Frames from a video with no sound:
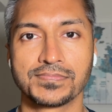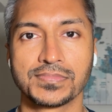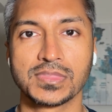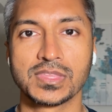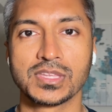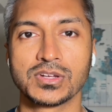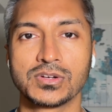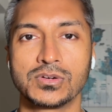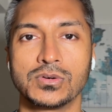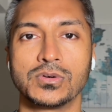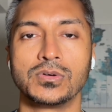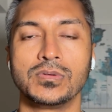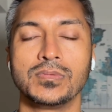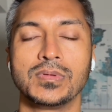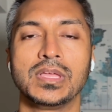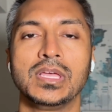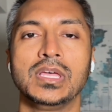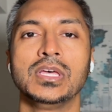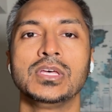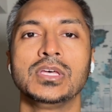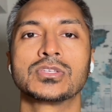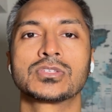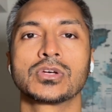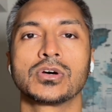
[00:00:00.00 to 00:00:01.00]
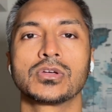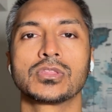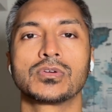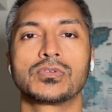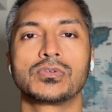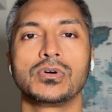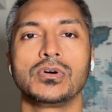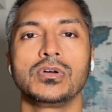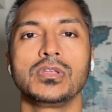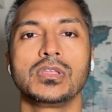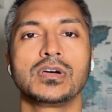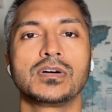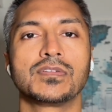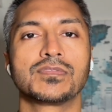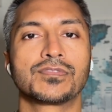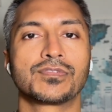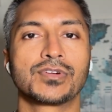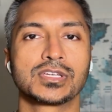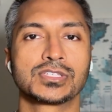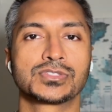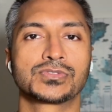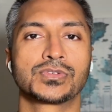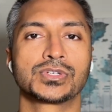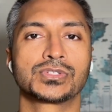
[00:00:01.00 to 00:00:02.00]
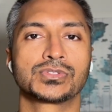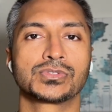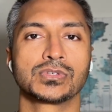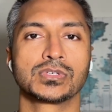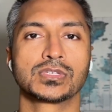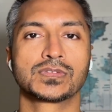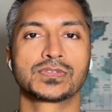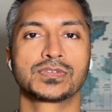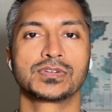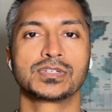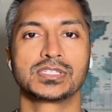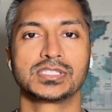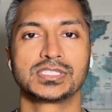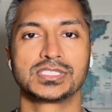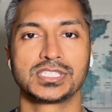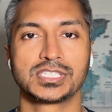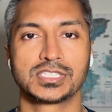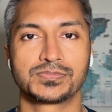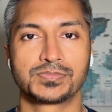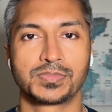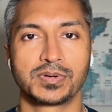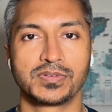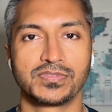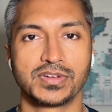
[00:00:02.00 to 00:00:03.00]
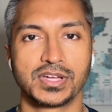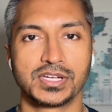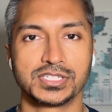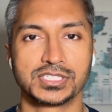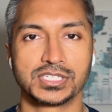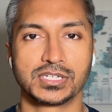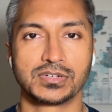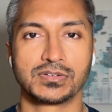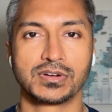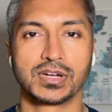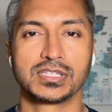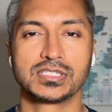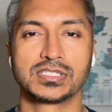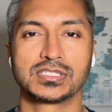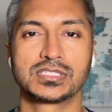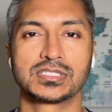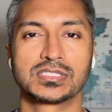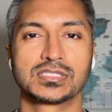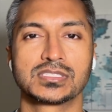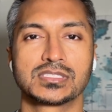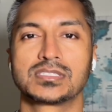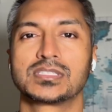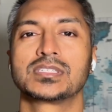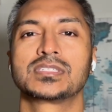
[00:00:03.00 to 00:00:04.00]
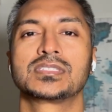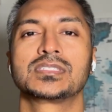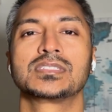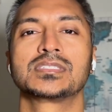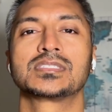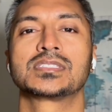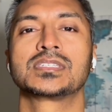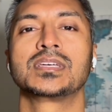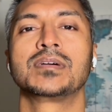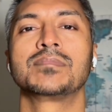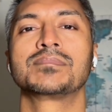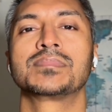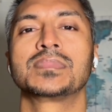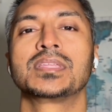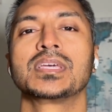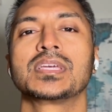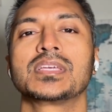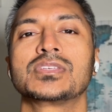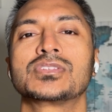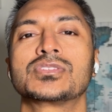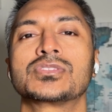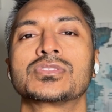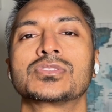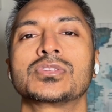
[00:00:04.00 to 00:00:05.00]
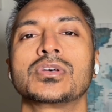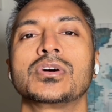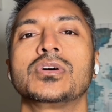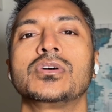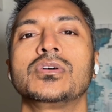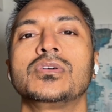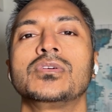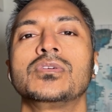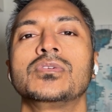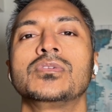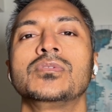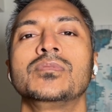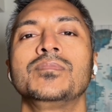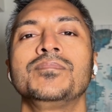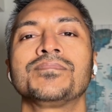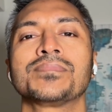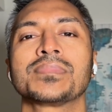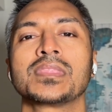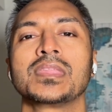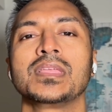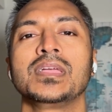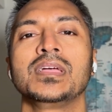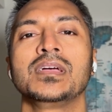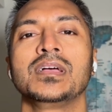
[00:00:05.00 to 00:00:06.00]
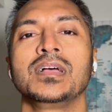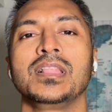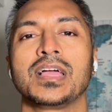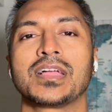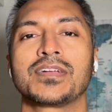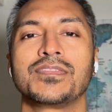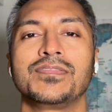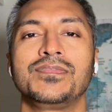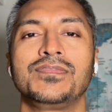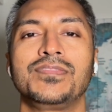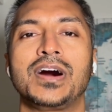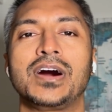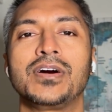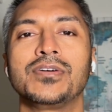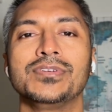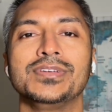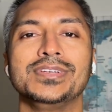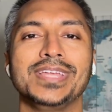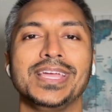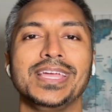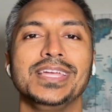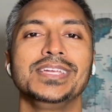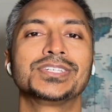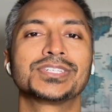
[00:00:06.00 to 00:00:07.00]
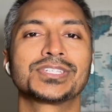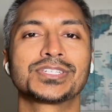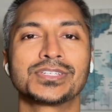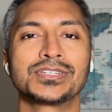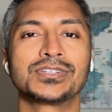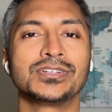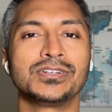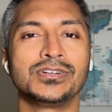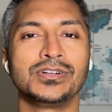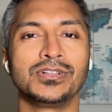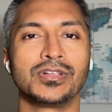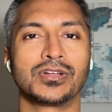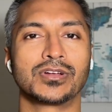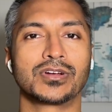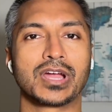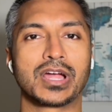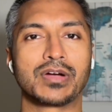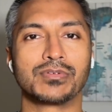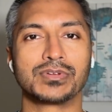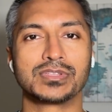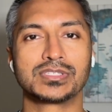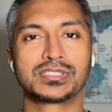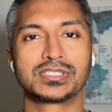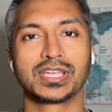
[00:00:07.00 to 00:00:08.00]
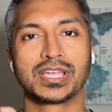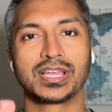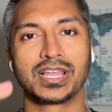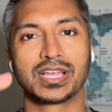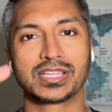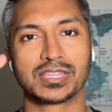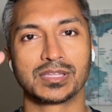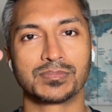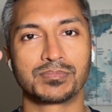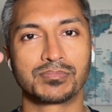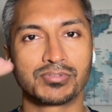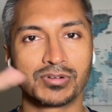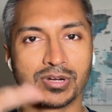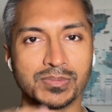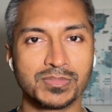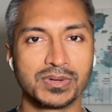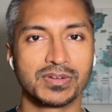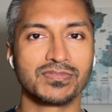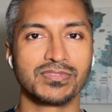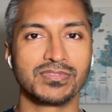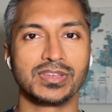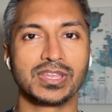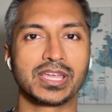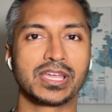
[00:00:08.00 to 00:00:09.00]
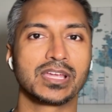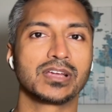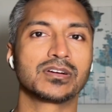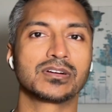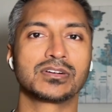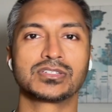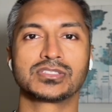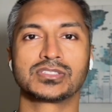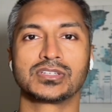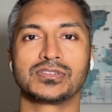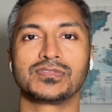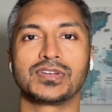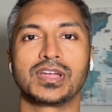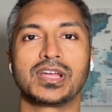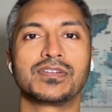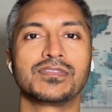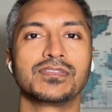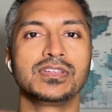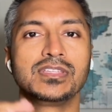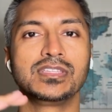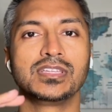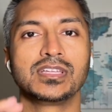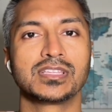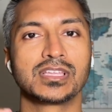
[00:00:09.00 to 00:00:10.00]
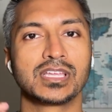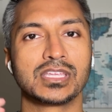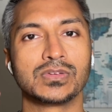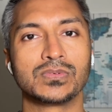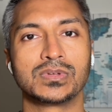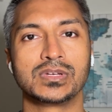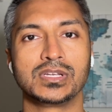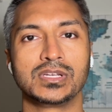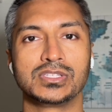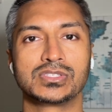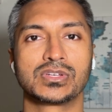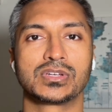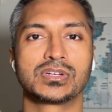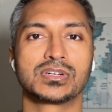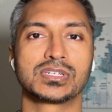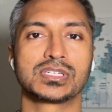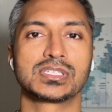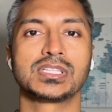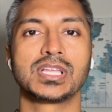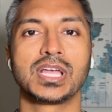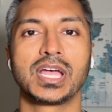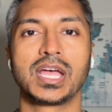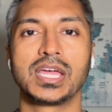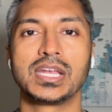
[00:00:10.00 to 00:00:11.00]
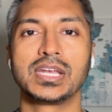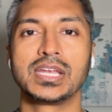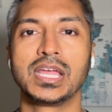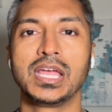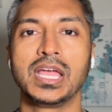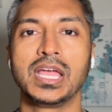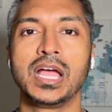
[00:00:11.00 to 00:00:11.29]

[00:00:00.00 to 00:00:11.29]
Cool. So the role of rest rituals for disease prevention, right? This is something so like foundational, or I would say like the primitive layers of everything that you would need to understand.